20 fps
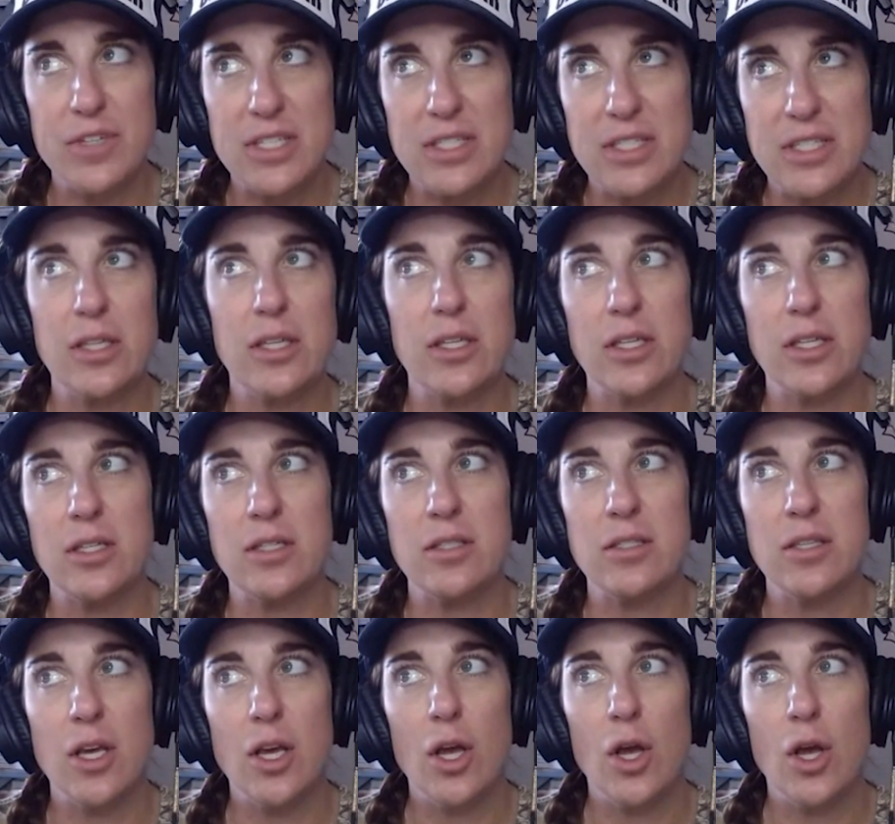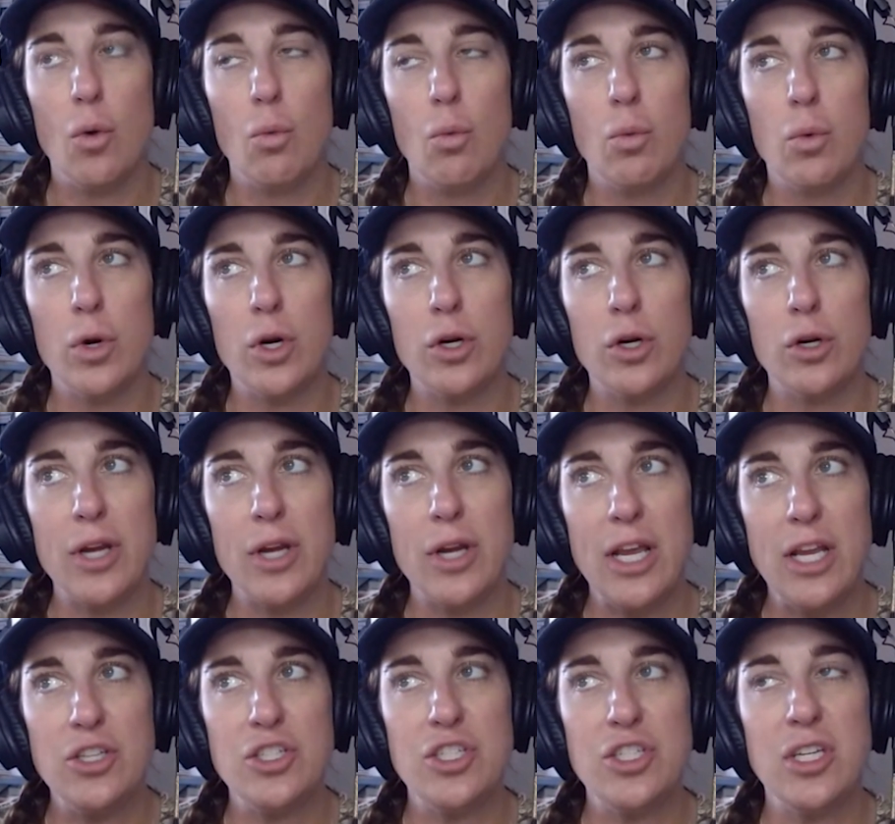facilities
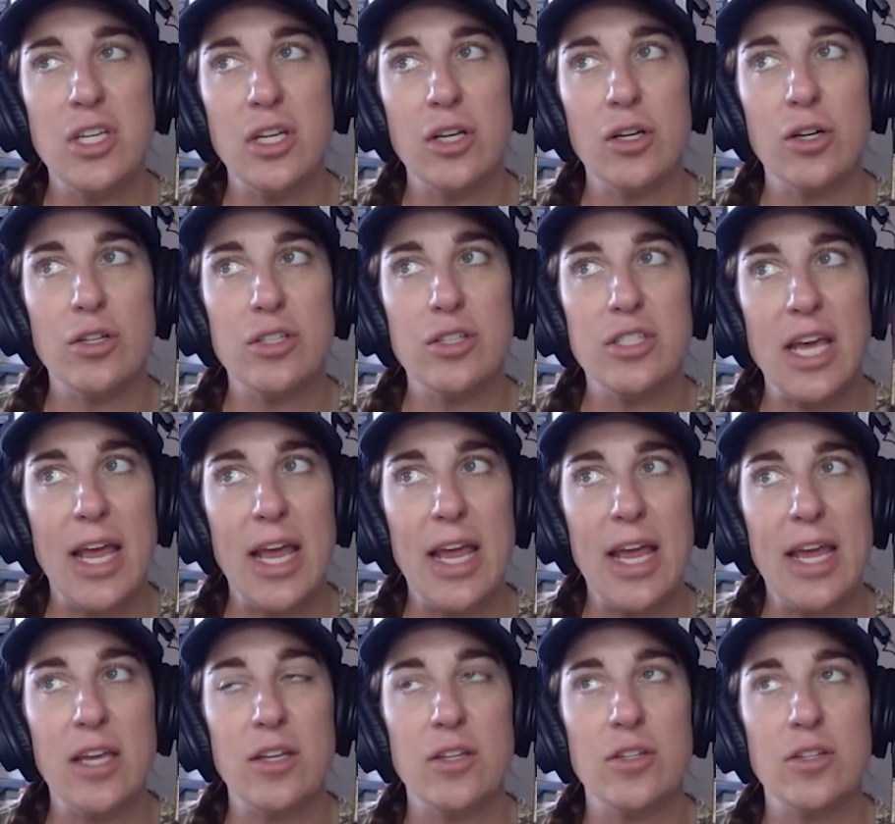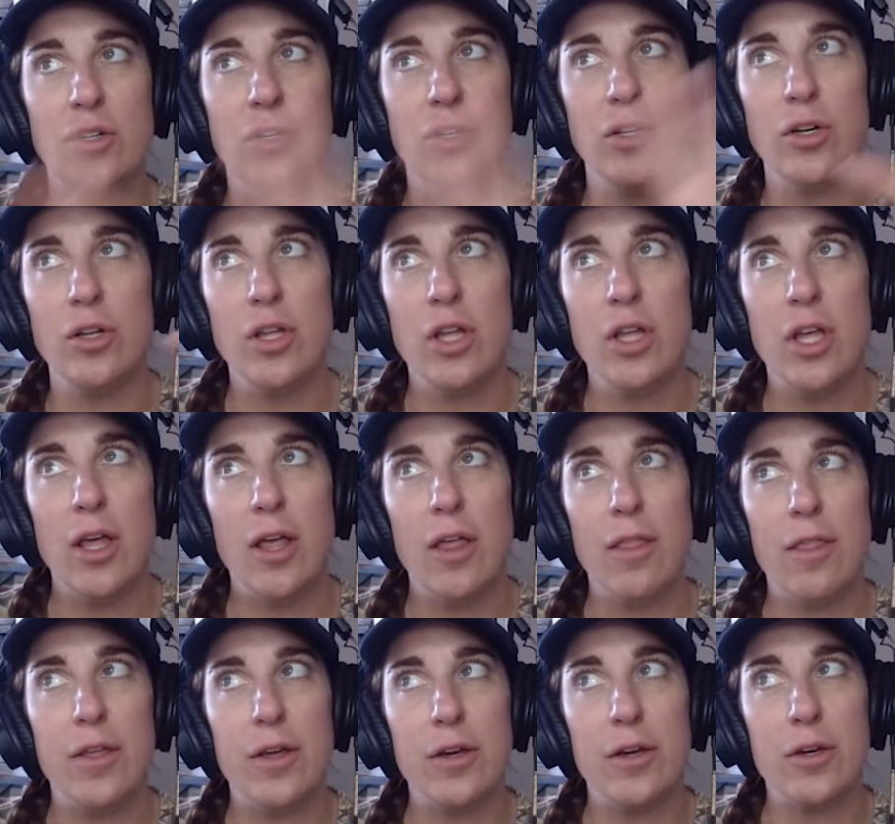were engineered to handle
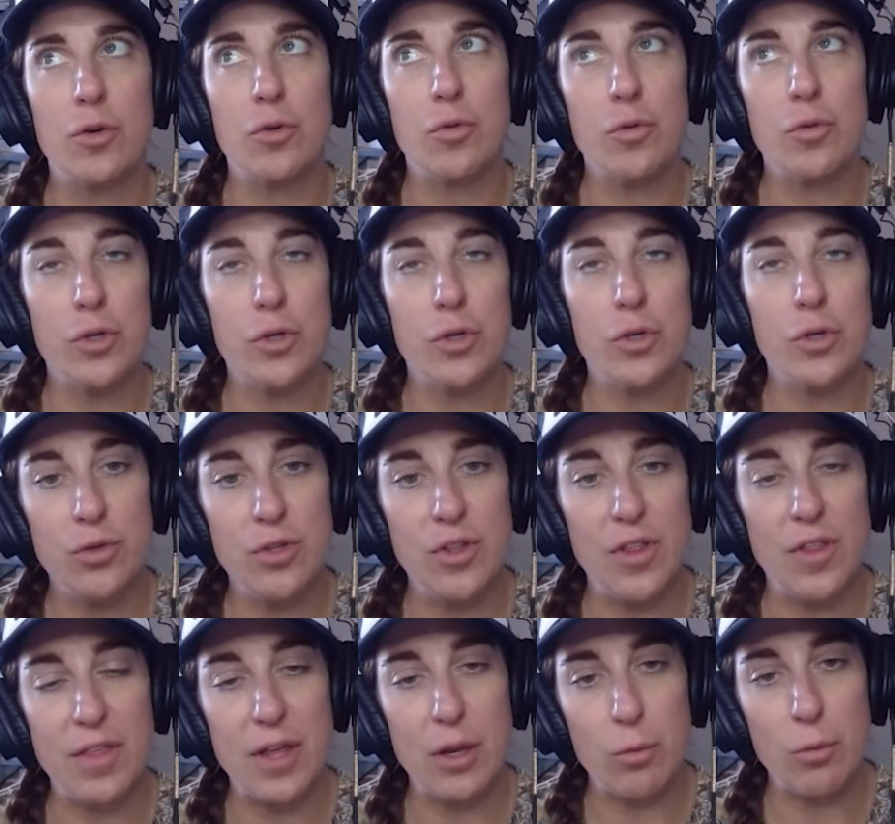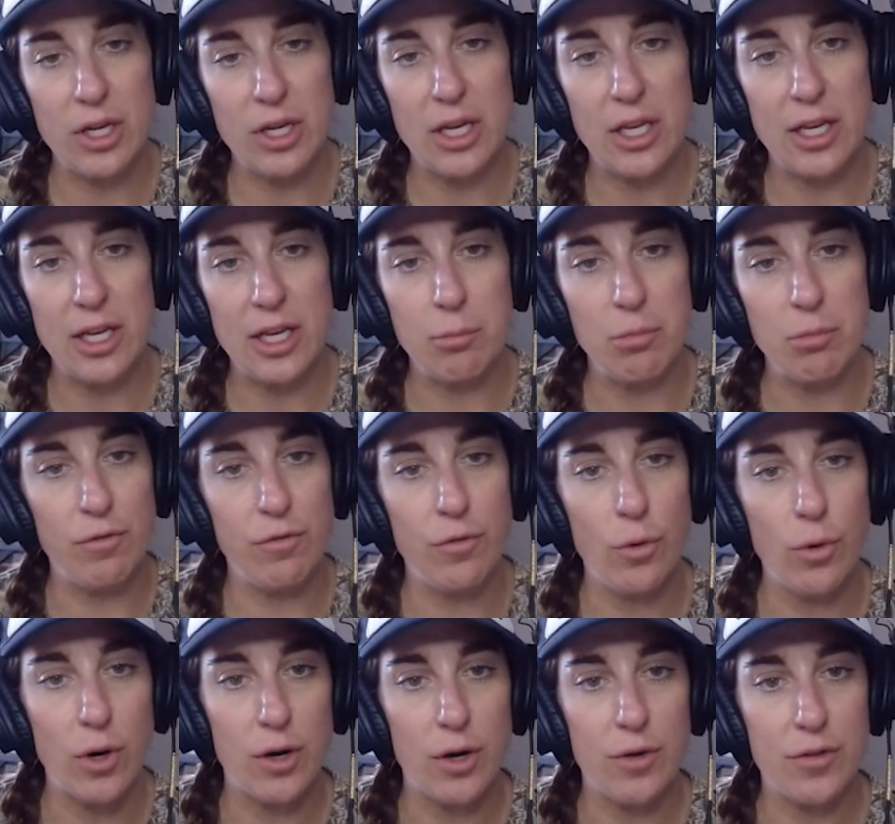the crude that they were getting
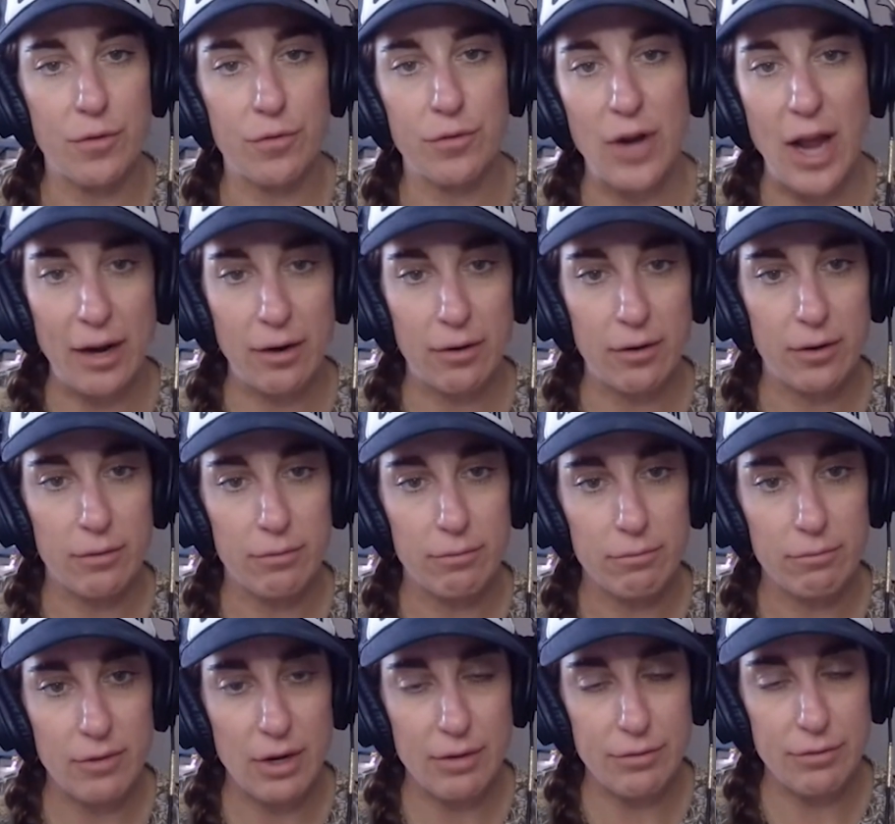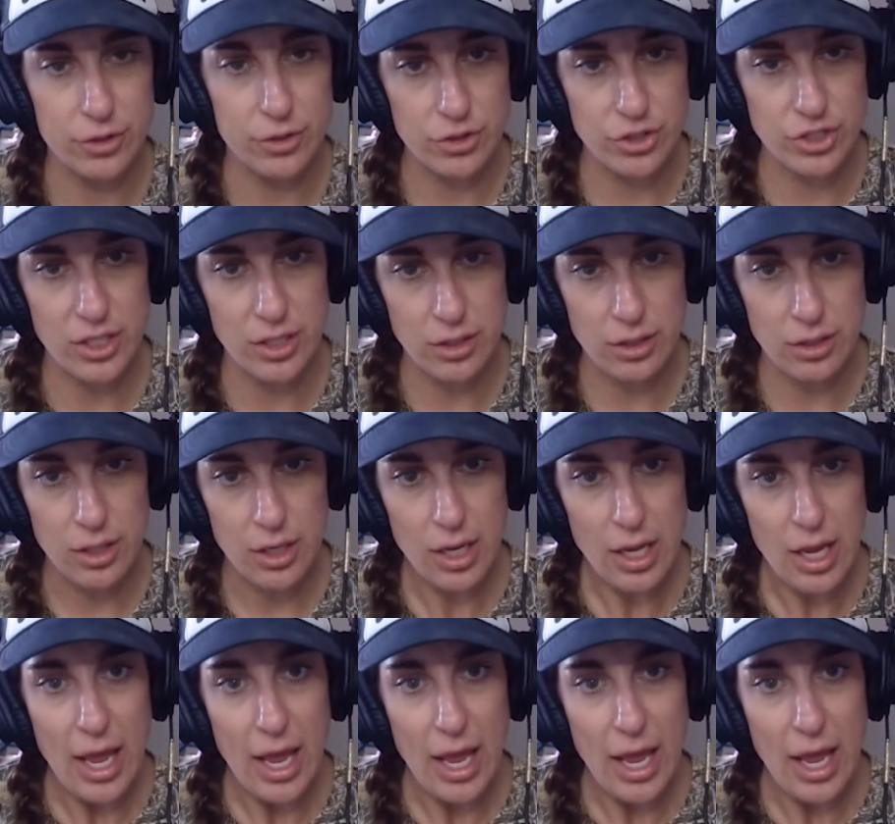before the frac revolution.